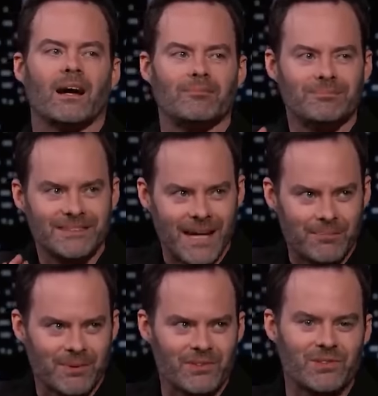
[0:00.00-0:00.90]
I
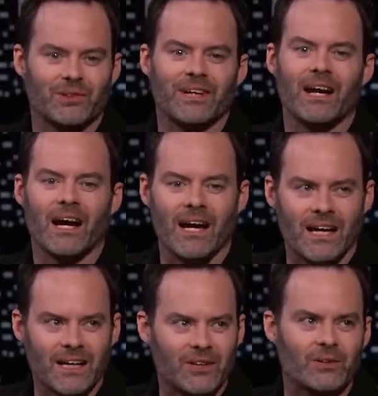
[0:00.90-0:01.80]
tap him on the shoulder,
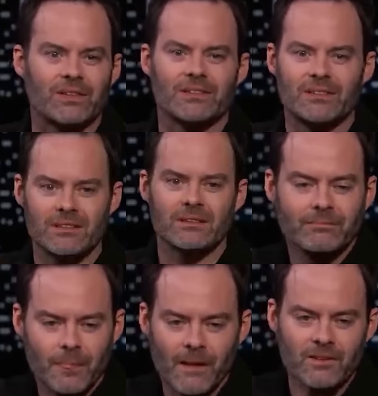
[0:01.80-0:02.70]
hey, Chris,
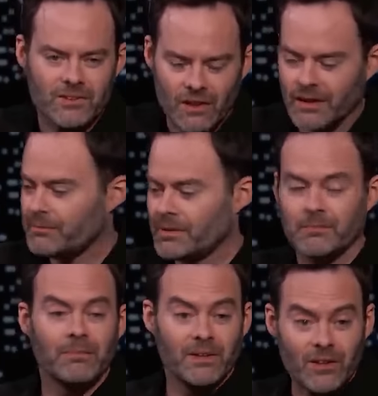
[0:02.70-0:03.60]
sorry,
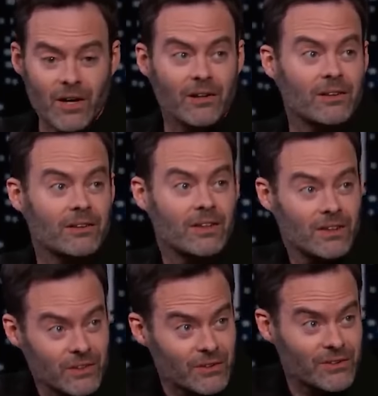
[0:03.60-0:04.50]
but my daughter
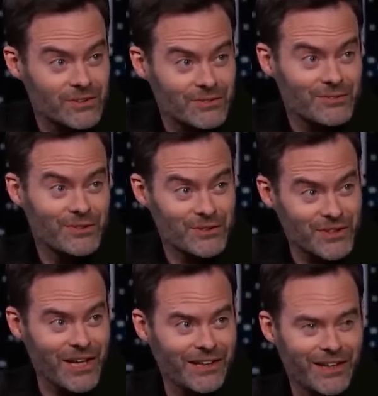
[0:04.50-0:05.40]
knows your
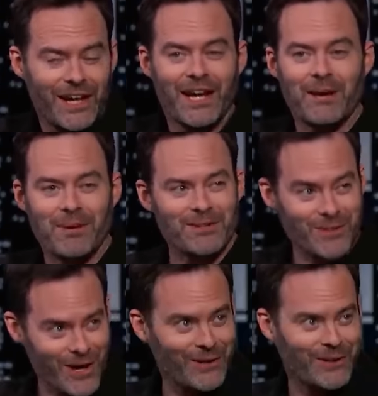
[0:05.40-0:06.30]
son. And my
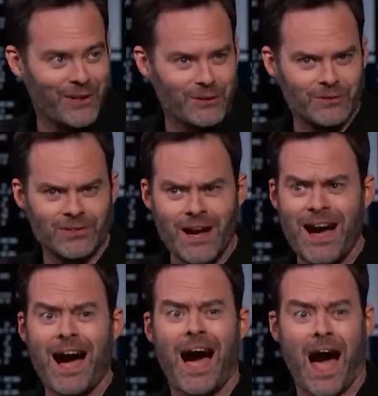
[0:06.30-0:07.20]
daughter goes,
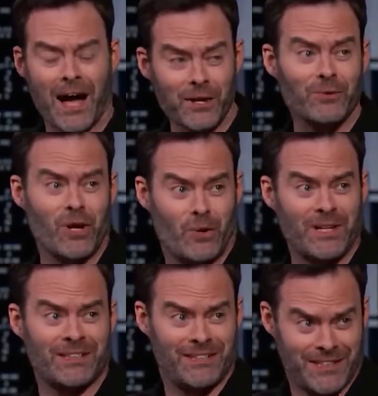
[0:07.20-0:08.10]
I don't know
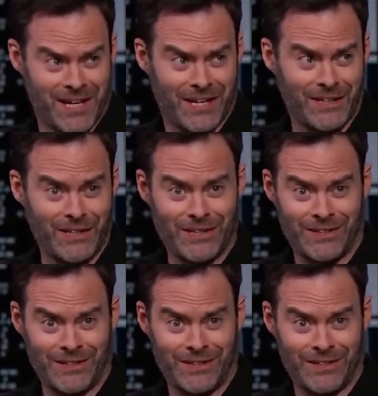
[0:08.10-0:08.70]
his son.